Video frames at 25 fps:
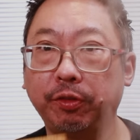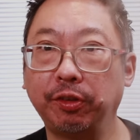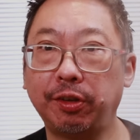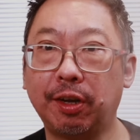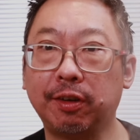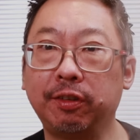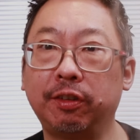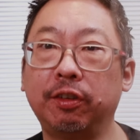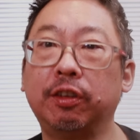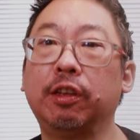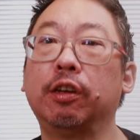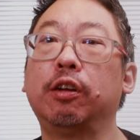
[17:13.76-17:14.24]

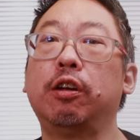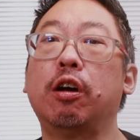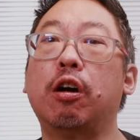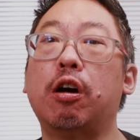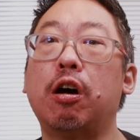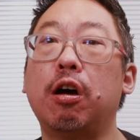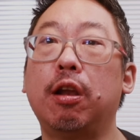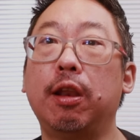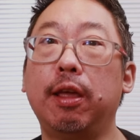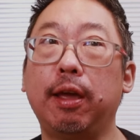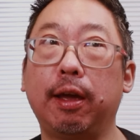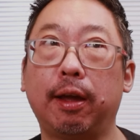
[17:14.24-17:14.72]
Taste of the
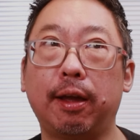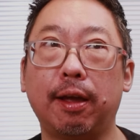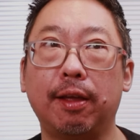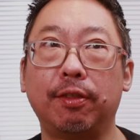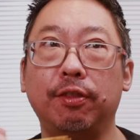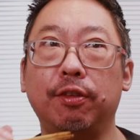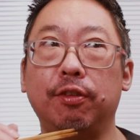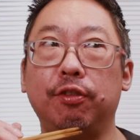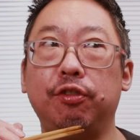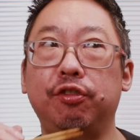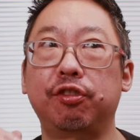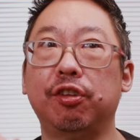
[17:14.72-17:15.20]
garlic
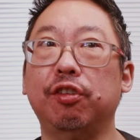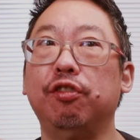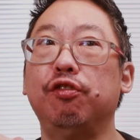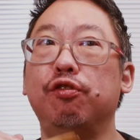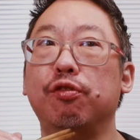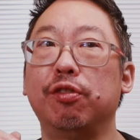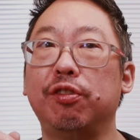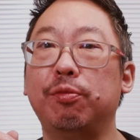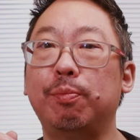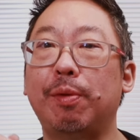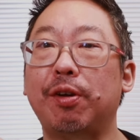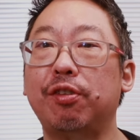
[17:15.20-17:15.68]
and the
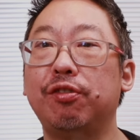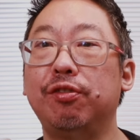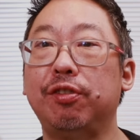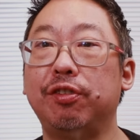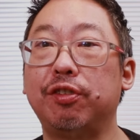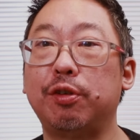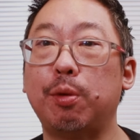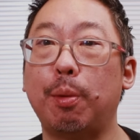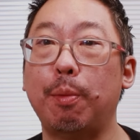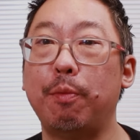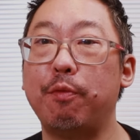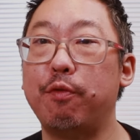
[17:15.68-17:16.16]
ginger especially
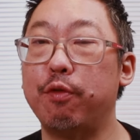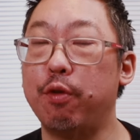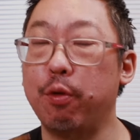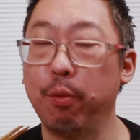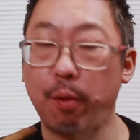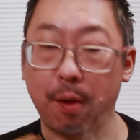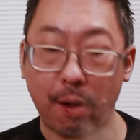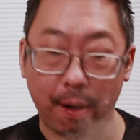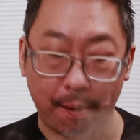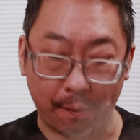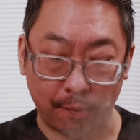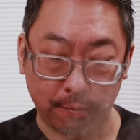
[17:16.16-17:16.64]
is coming
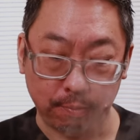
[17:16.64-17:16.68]
through.